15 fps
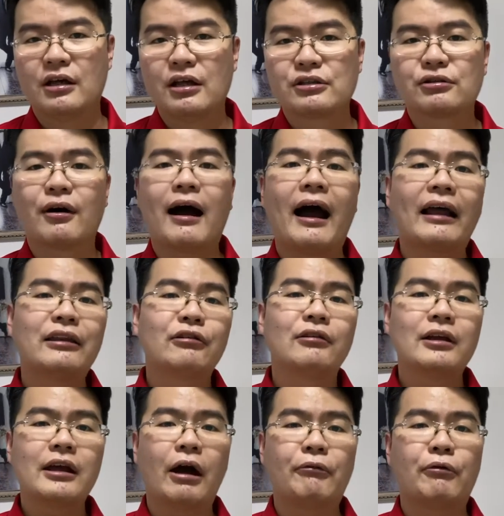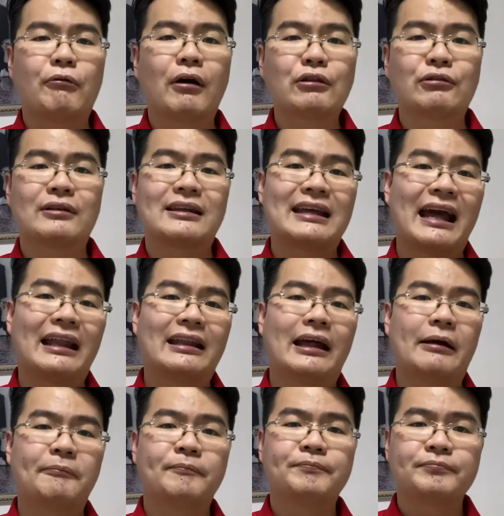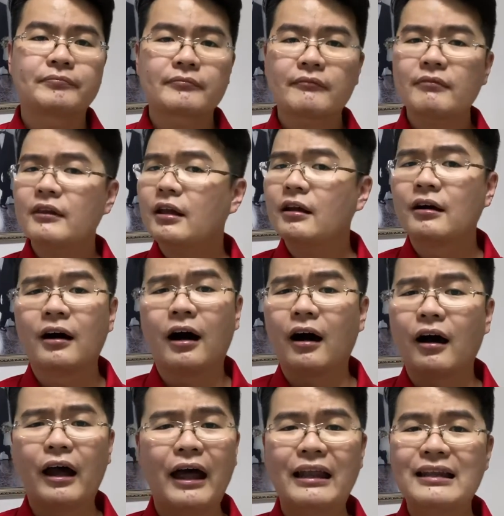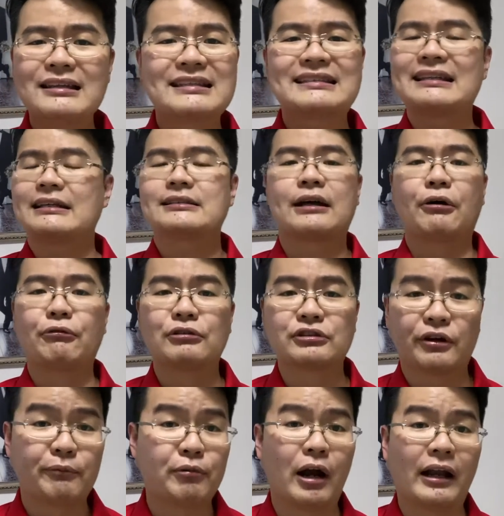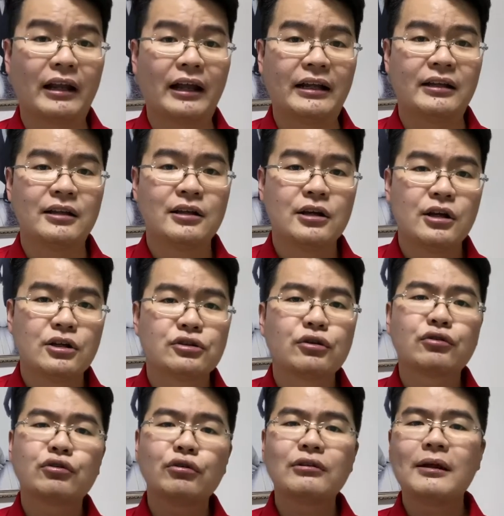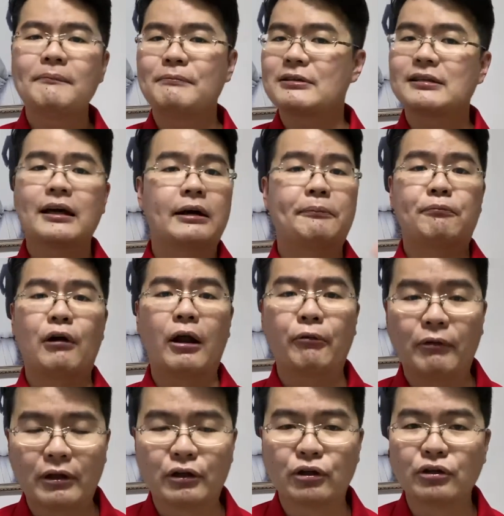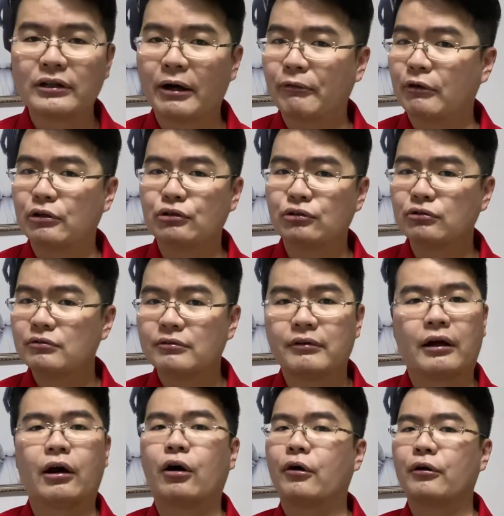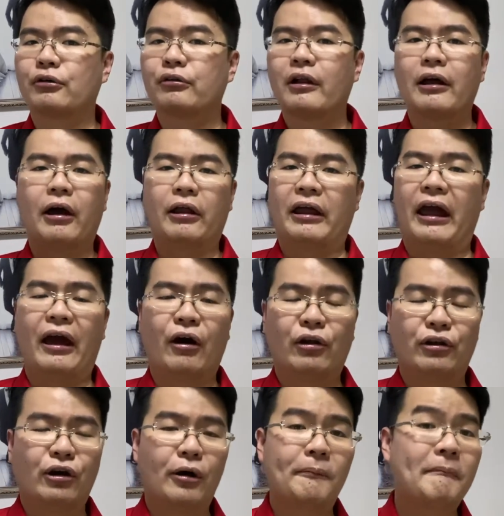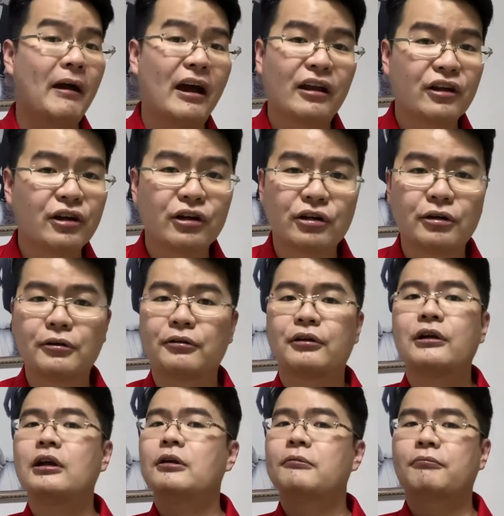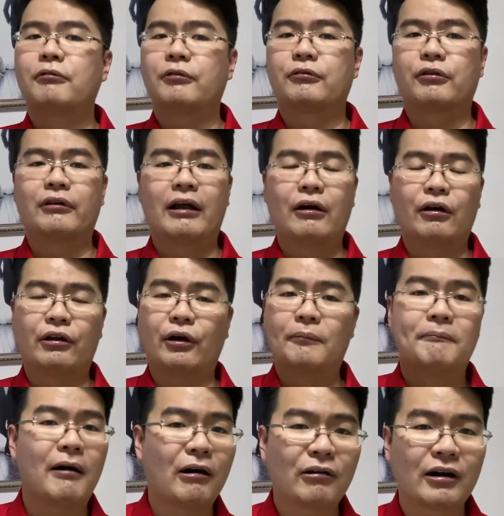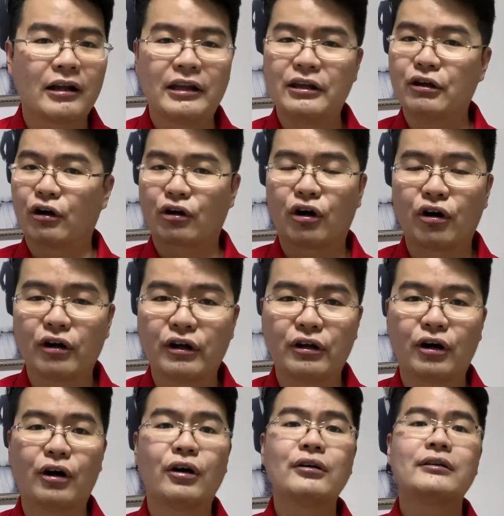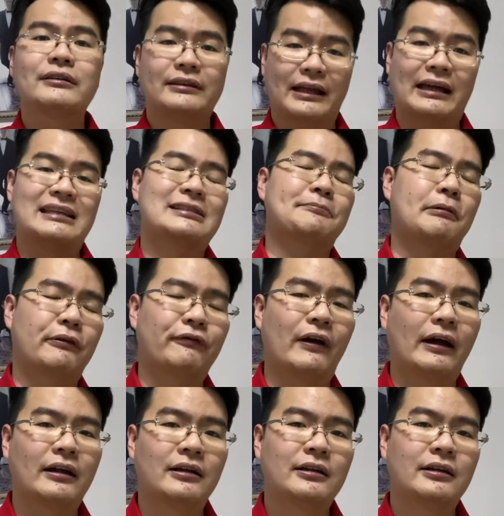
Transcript: So ideally, I will want to get them at least 6 hours of bright light. So grow them beside a bright window, that will do, right? Or grow them on your patio, grow them on your balcony, your corridor, that is perfect.